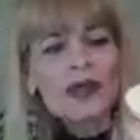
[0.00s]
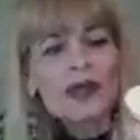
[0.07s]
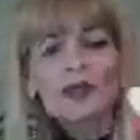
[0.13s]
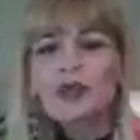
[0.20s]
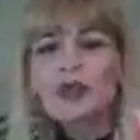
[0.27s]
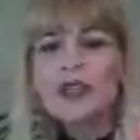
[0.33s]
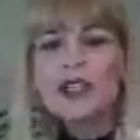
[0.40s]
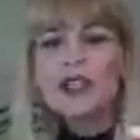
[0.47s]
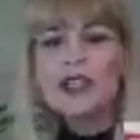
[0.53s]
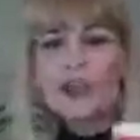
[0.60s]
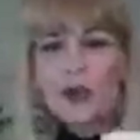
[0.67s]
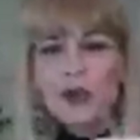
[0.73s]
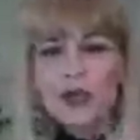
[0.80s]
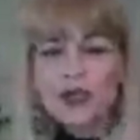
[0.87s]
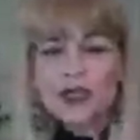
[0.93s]
Greek
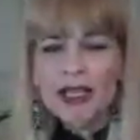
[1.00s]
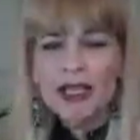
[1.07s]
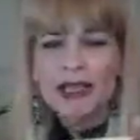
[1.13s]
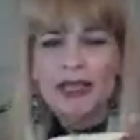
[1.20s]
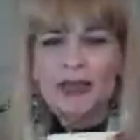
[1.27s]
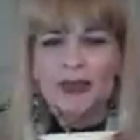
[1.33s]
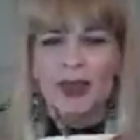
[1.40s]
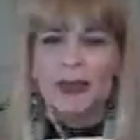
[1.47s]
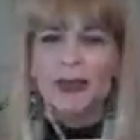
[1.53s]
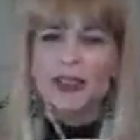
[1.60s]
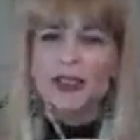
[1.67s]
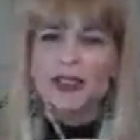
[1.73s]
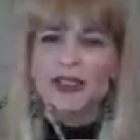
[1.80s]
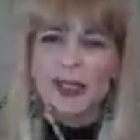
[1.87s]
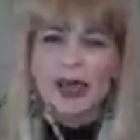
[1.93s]
yogurt, and it's pumpkin
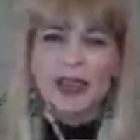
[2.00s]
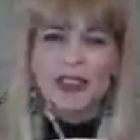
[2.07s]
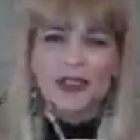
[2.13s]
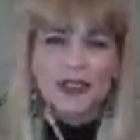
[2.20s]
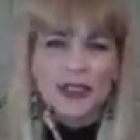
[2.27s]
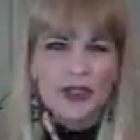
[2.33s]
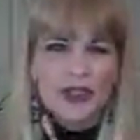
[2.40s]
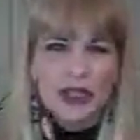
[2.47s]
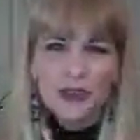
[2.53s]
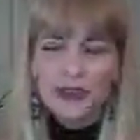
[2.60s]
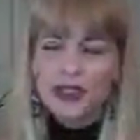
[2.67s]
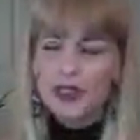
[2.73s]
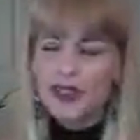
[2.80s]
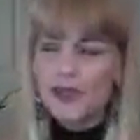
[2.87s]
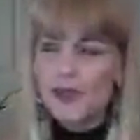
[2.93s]
spice for this time of
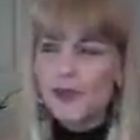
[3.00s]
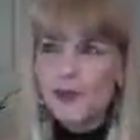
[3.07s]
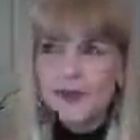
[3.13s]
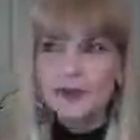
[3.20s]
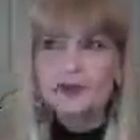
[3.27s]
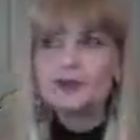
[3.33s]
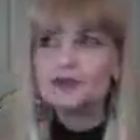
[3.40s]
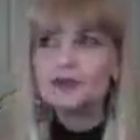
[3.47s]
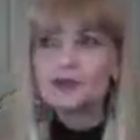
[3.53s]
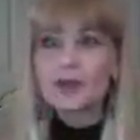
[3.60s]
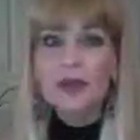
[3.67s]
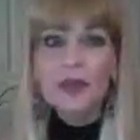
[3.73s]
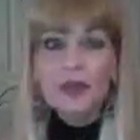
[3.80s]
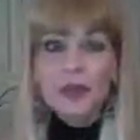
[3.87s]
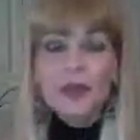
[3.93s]
year.
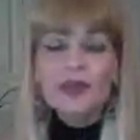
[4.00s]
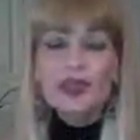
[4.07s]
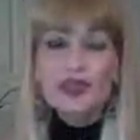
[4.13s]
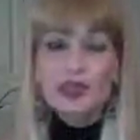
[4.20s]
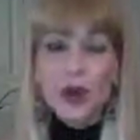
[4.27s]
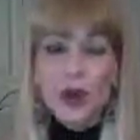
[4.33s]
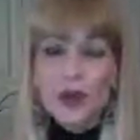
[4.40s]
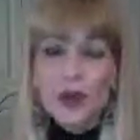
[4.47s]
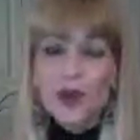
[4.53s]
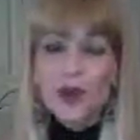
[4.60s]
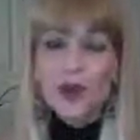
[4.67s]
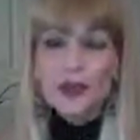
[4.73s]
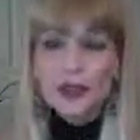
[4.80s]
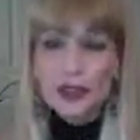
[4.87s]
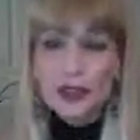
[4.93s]
It is so
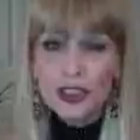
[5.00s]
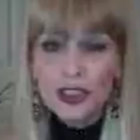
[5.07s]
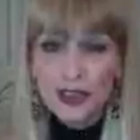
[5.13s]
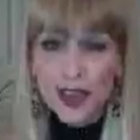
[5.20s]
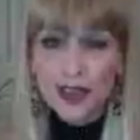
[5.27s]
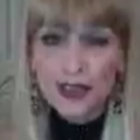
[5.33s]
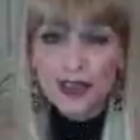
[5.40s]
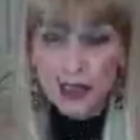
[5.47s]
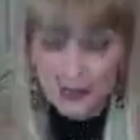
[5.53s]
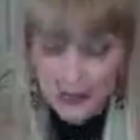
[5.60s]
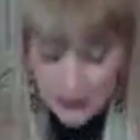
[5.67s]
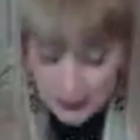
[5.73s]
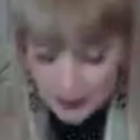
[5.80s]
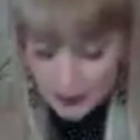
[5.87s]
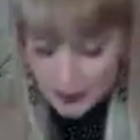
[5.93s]
good. I love it.
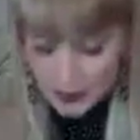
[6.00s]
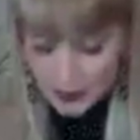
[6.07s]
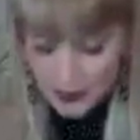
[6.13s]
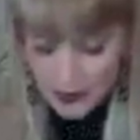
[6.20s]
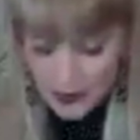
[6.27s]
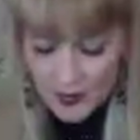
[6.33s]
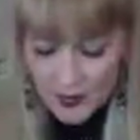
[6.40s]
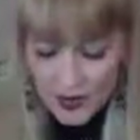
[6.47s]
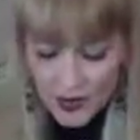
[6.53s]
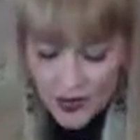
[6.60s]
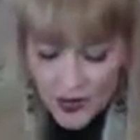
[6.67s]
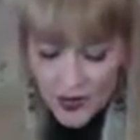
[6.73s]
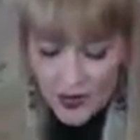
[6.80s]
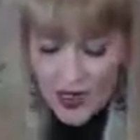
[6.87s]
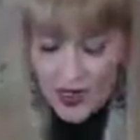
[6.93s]
So
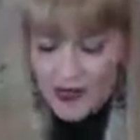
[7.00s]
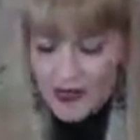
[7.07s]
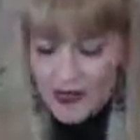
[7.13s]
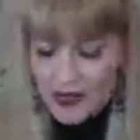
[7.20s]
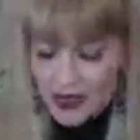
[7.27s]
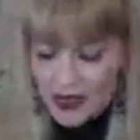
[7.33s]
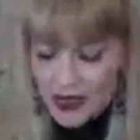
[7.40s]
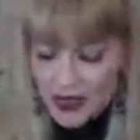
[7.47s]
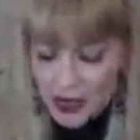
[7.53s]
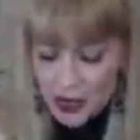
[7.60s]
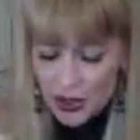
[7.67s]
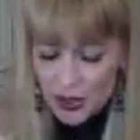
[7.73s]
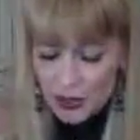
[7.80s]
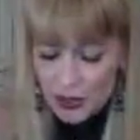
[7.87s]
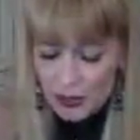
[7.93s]
I'm going to have some of this
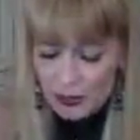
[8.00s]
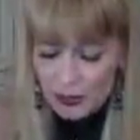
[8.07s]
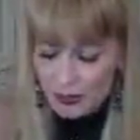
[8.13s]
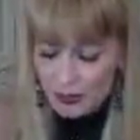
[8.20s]
too.